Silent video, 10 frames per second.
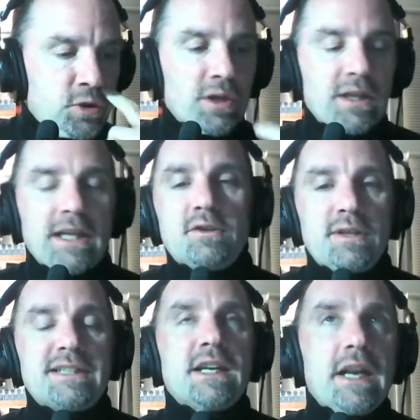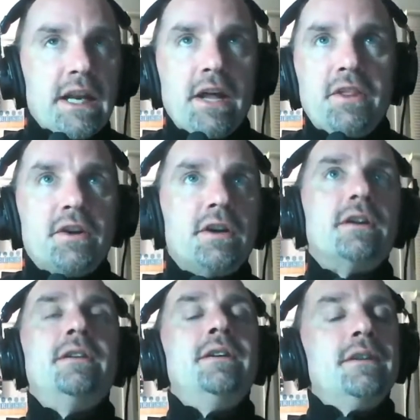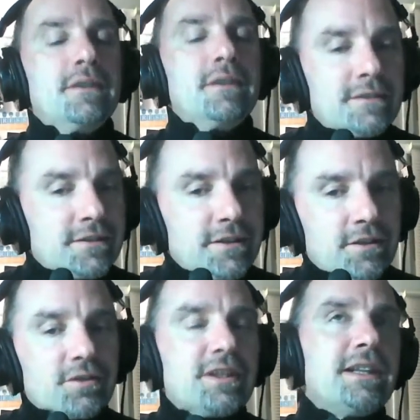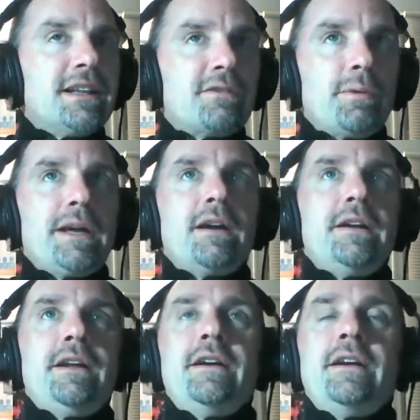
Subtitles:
their likes. So that's another thing that's weighing on here.